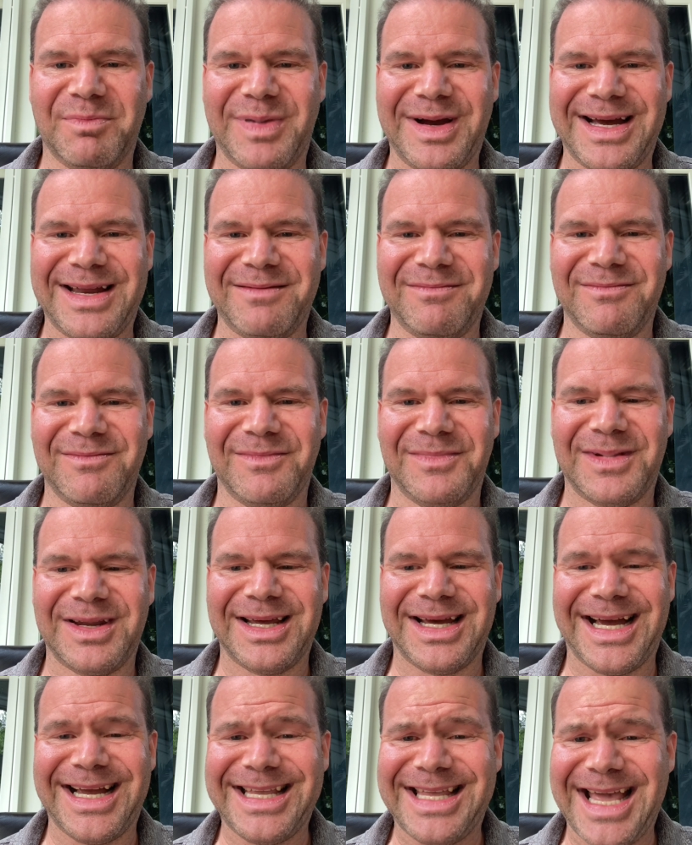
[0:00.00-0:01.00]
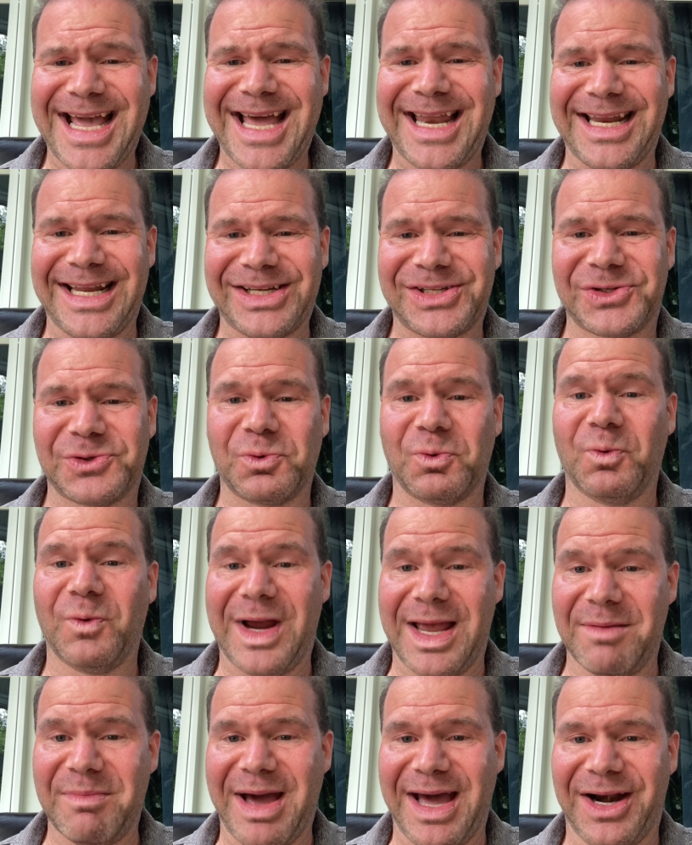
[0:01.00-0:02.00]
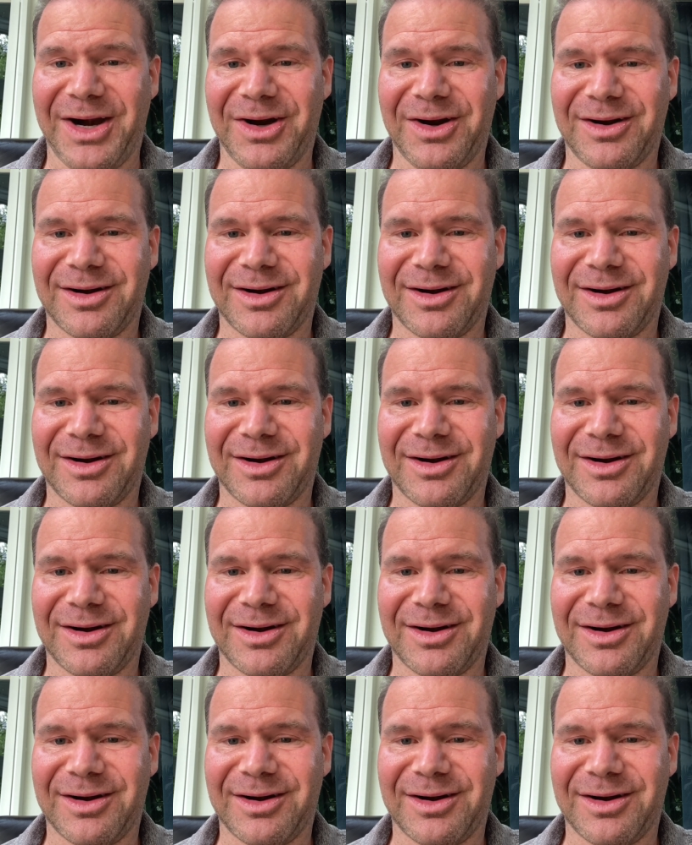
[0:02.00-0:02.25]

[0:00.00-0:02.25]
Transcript: but again, it's way better.